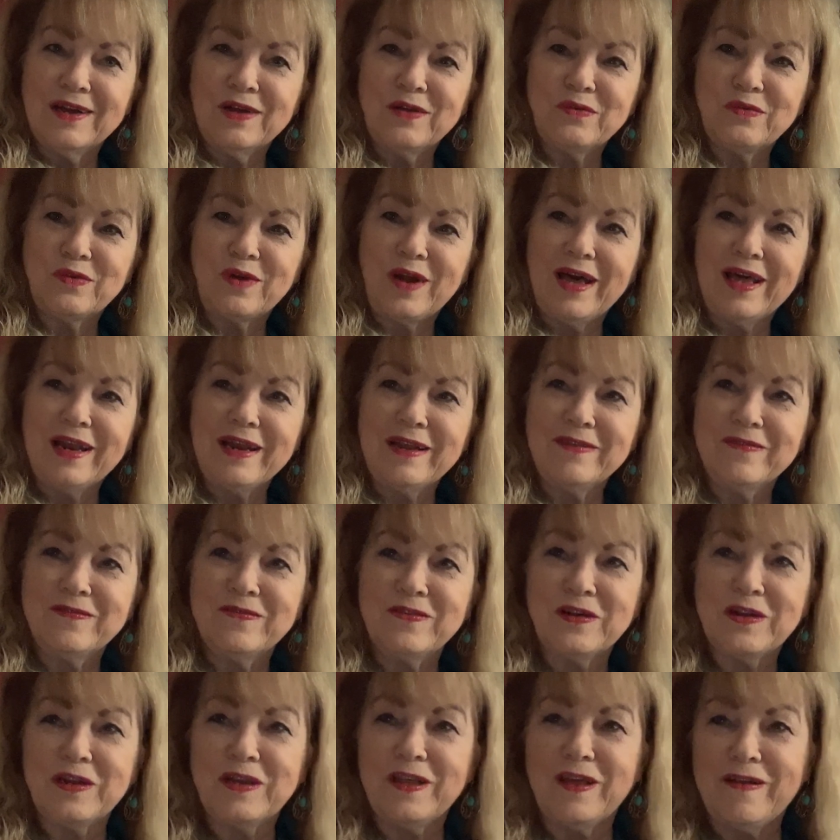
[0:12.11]
Writing
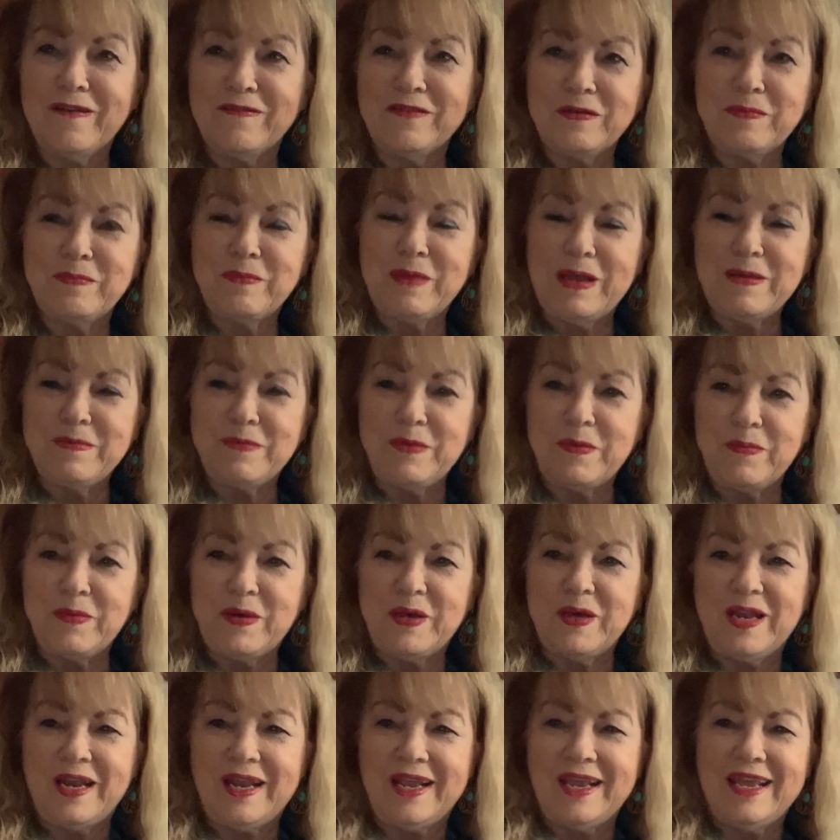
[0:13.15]
for Love and Maybe
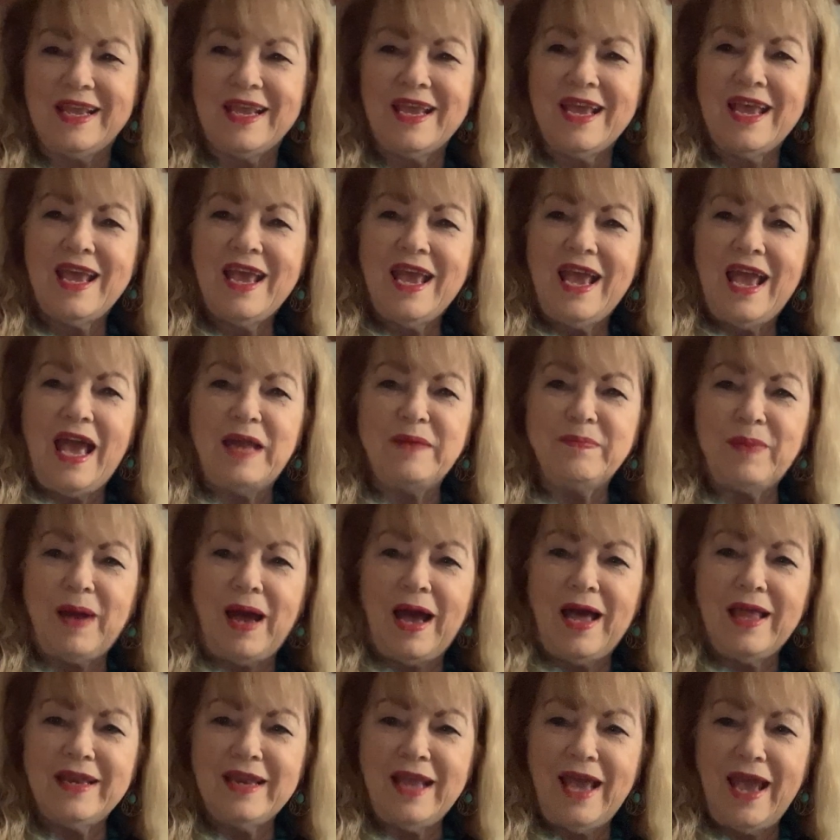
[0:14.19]
Money. And
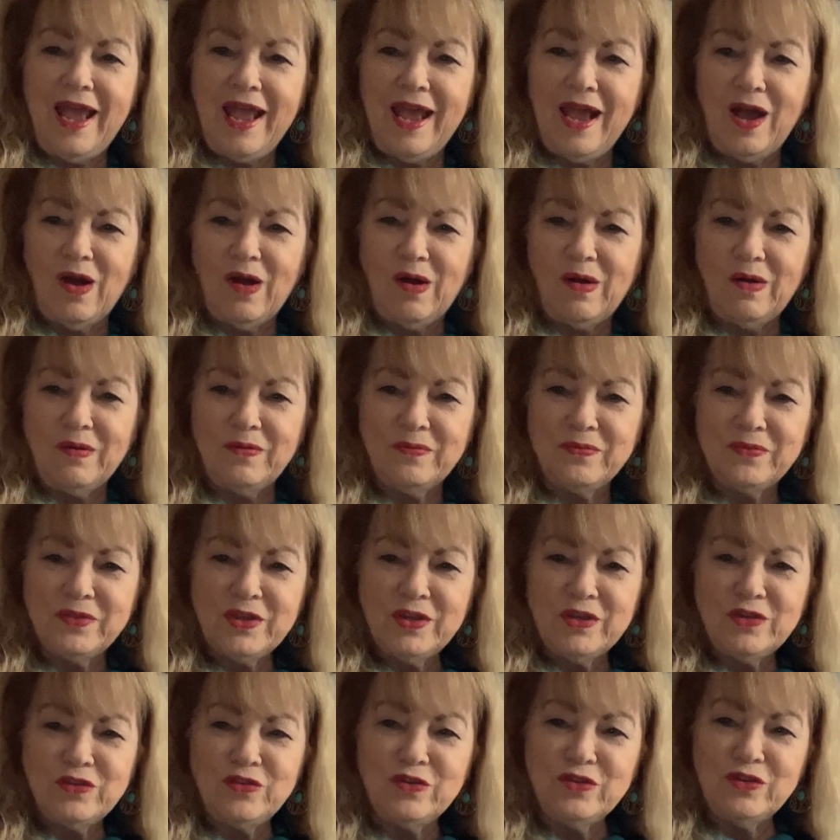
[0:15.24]
by now,
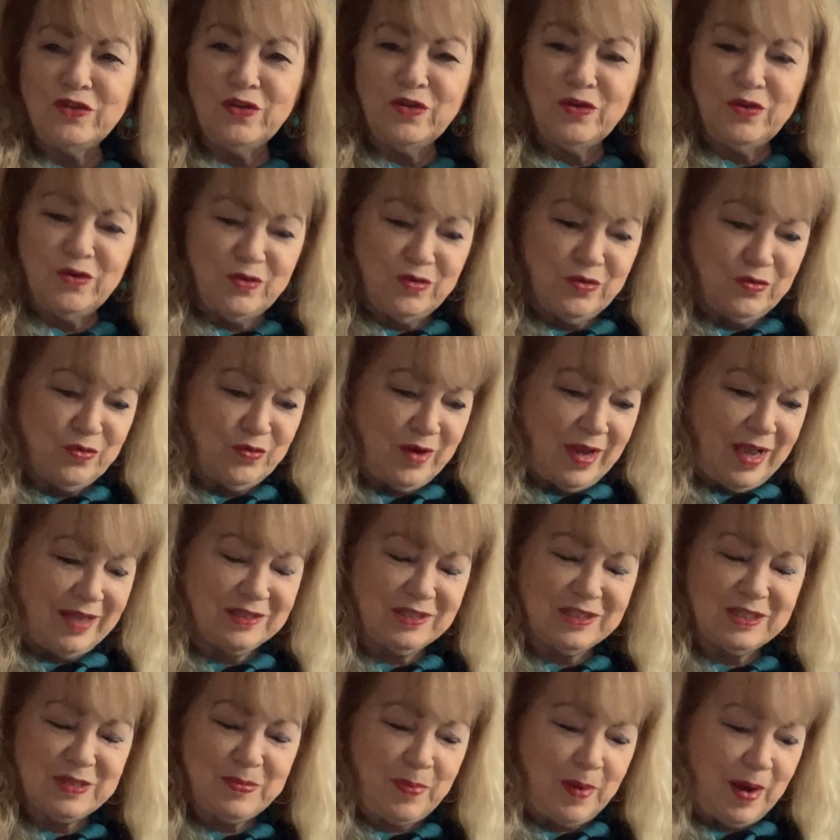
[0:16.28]
you
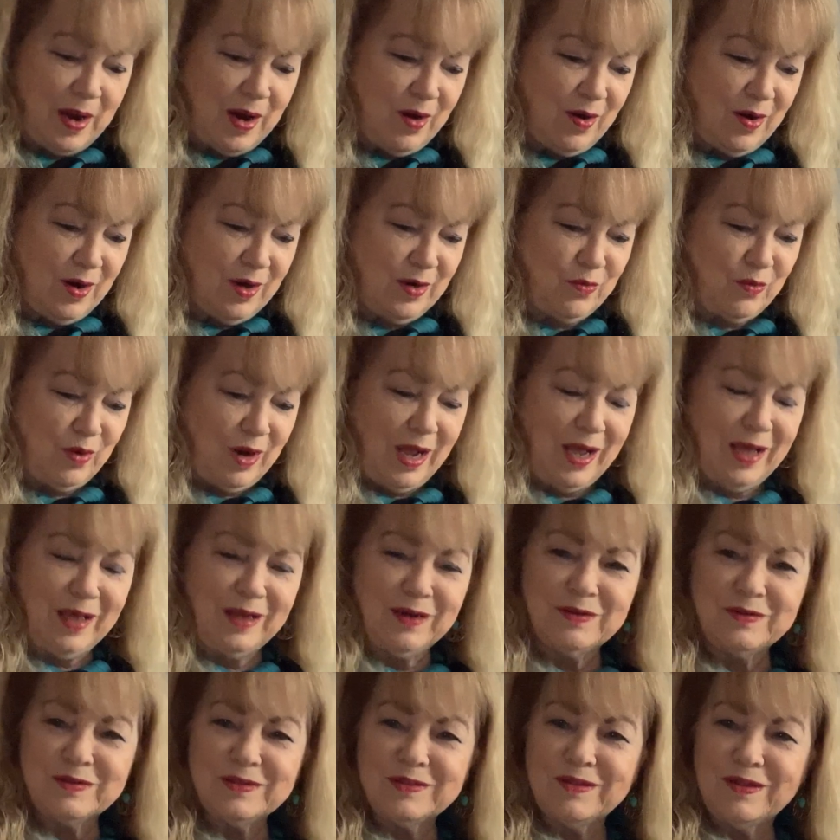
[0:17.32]
aspiring
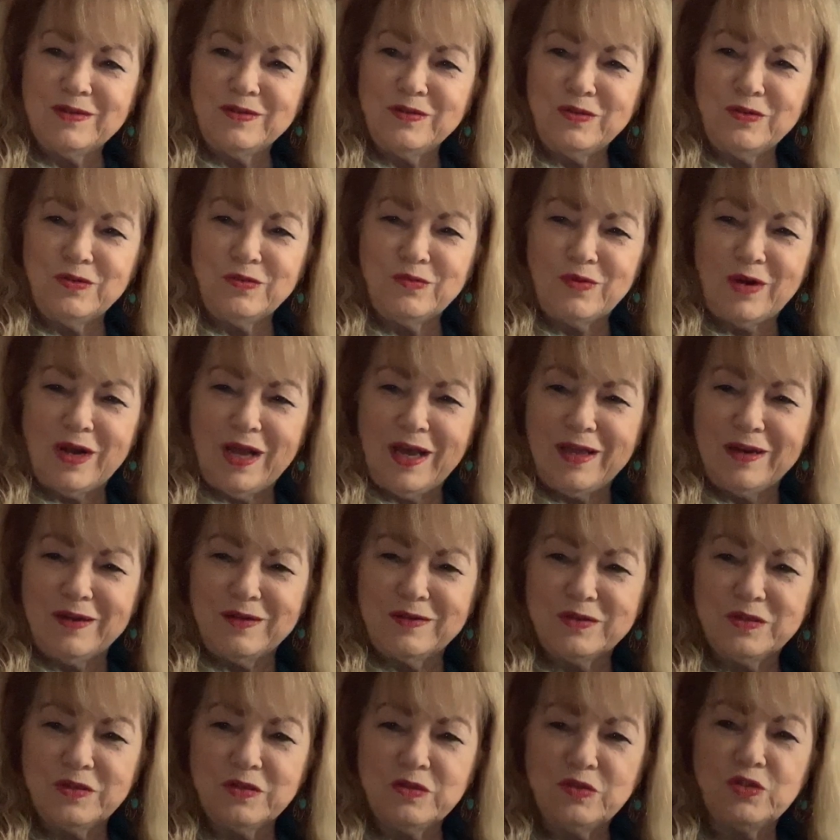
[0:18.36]
writers and you
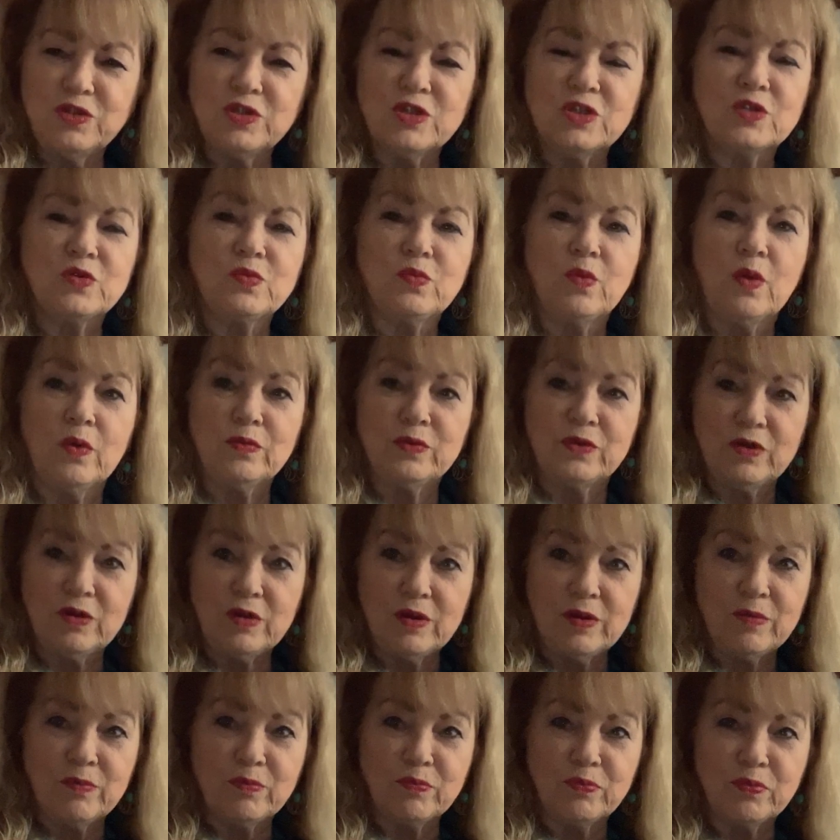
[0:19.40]
writers who just want to
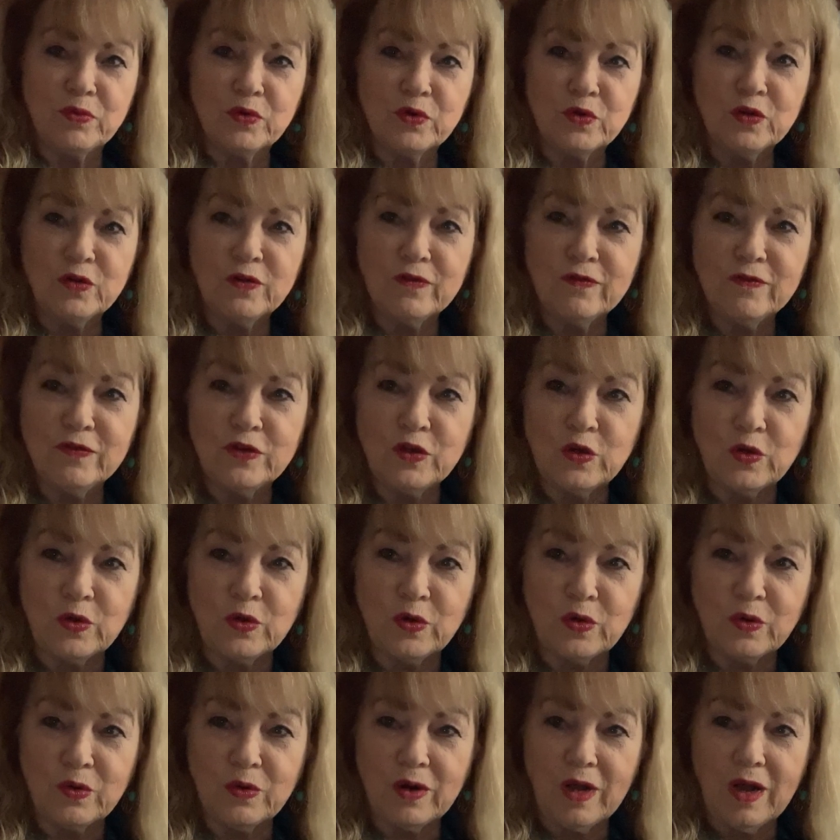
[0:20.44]
improve
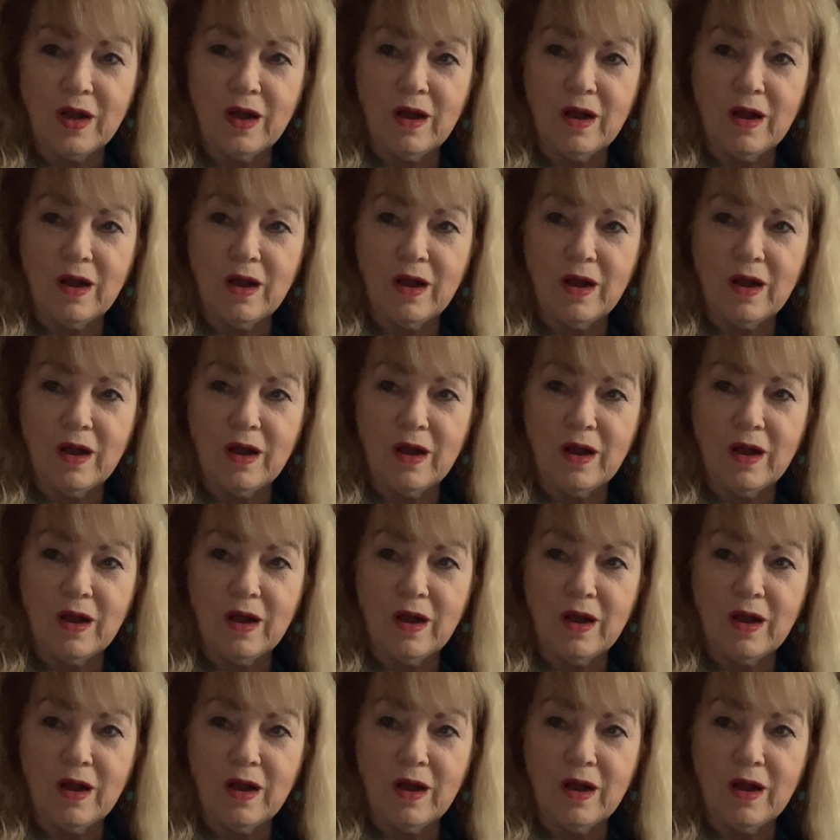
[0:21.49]
your